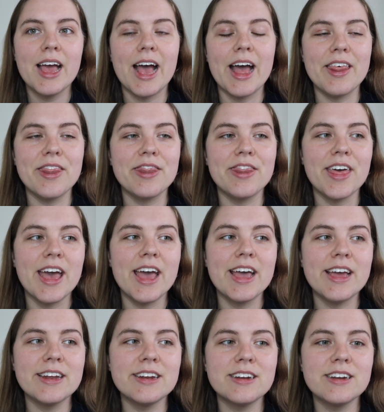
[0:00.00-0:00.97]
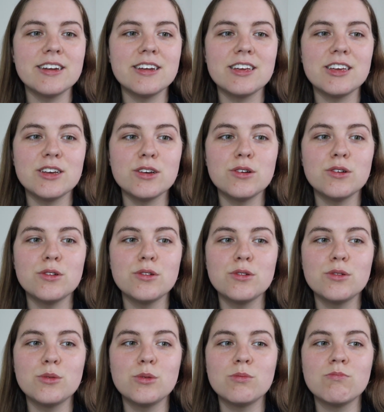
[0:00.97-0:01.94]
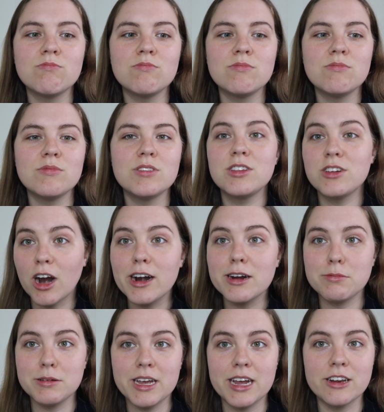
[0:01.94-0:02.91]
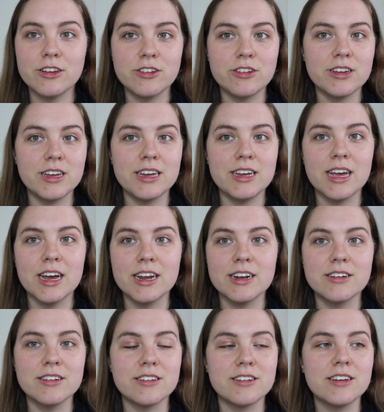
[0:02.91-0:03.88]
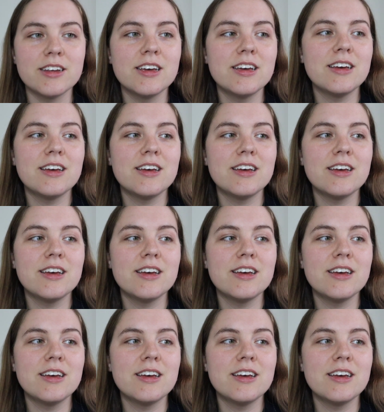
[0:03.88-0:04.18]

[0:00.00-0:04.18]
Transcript: and then you start a PhD and